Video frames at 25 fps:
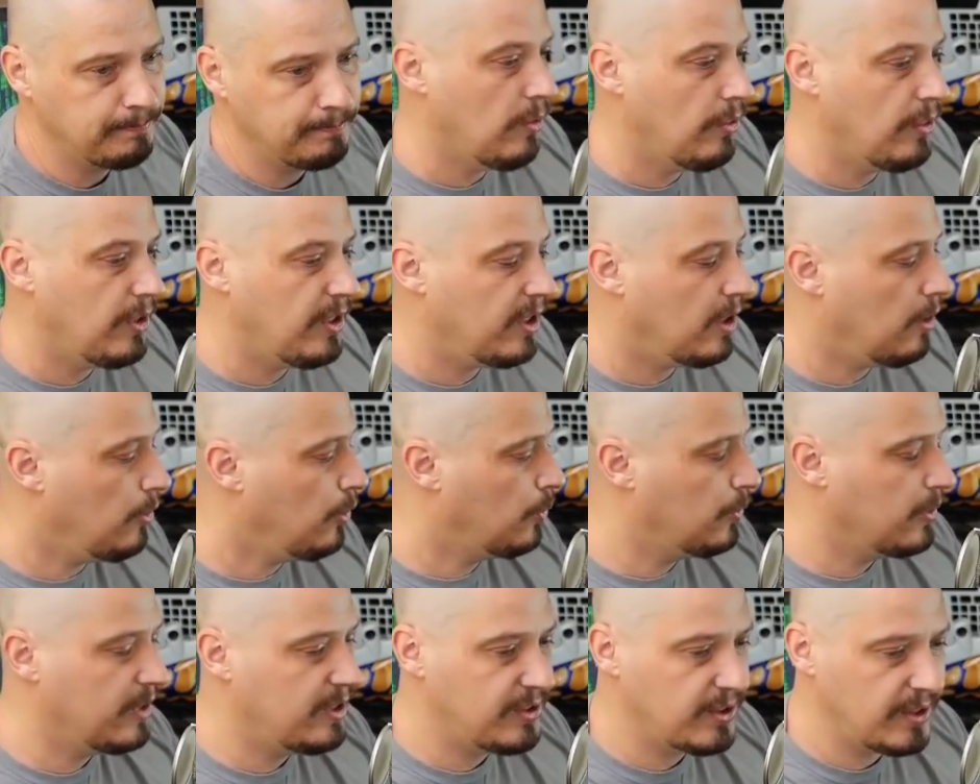The other
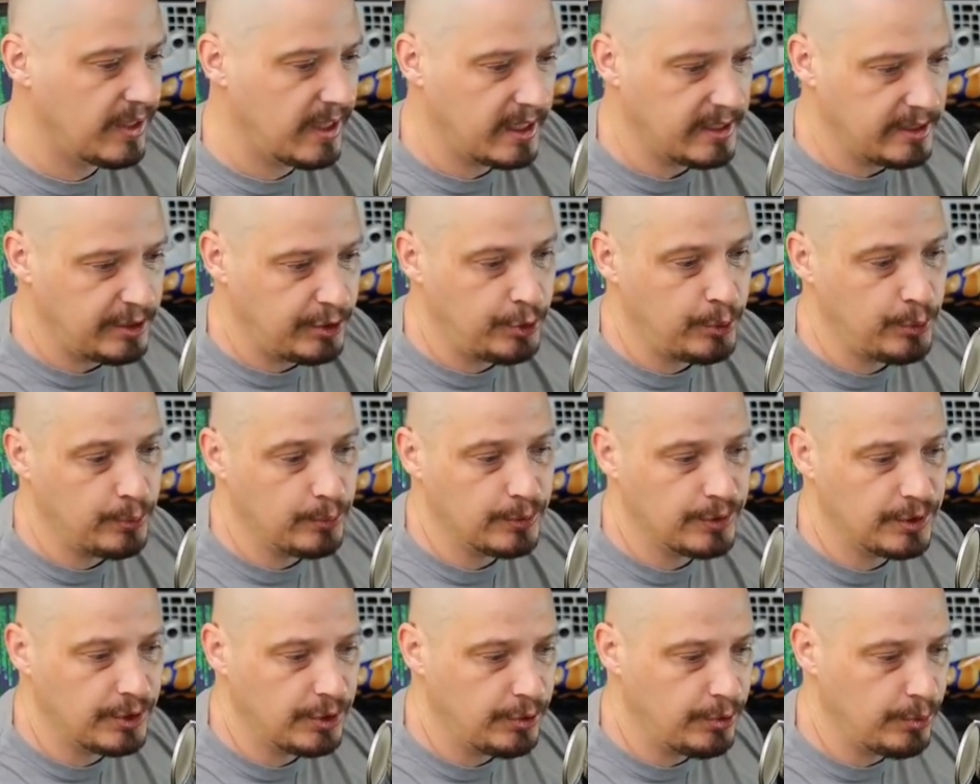reason I
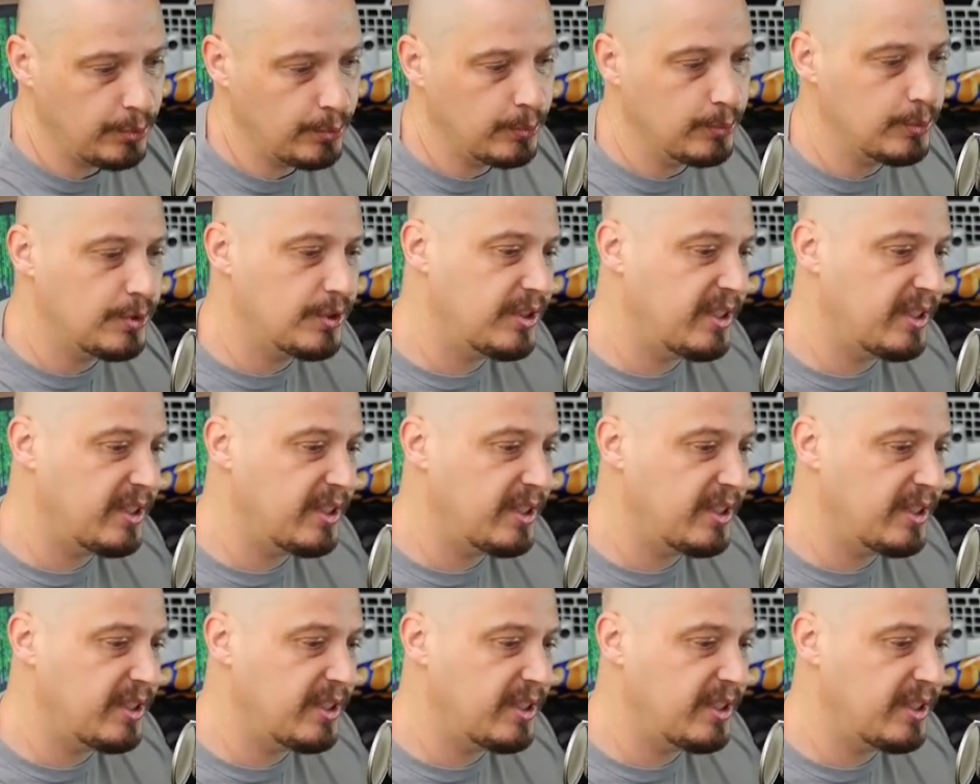choose to use